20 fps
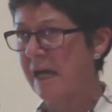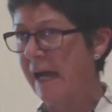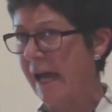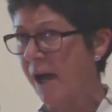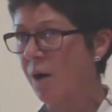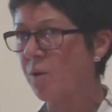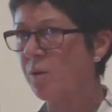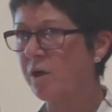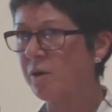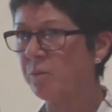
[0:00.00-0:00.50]

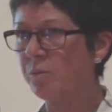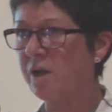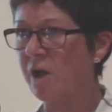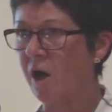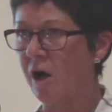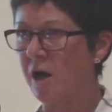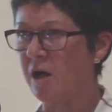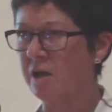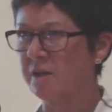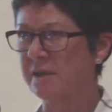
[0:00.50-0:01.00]
How can we
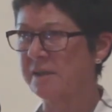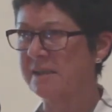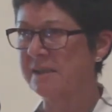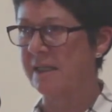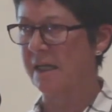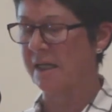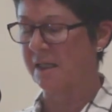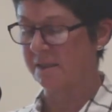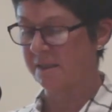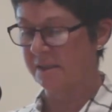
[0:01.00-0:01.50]
harness
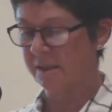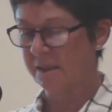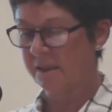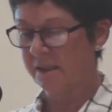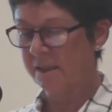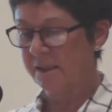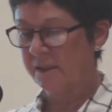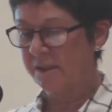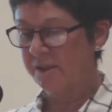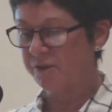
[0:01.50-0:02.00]
that
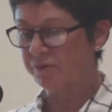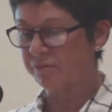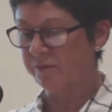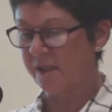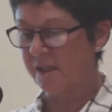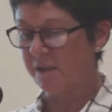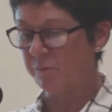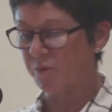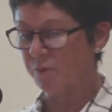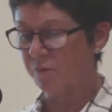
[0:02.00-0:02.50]
to
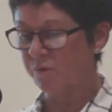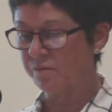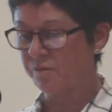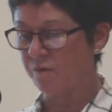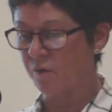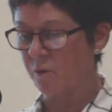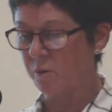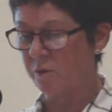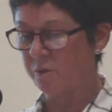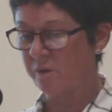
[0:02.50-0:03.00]
really move
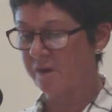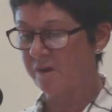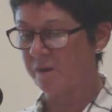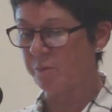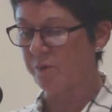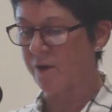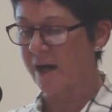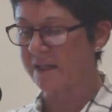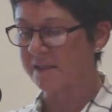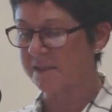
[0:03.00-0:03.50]
forward with the
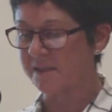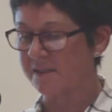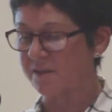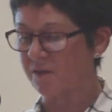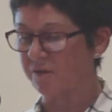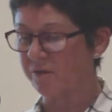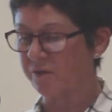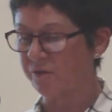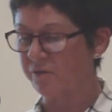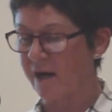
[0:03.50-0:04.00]
practice
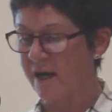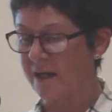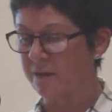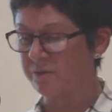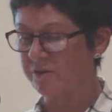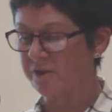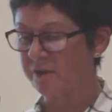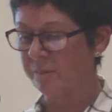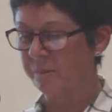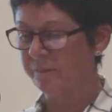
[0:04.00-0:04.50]
on the
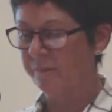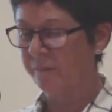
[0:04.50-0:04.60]
ground?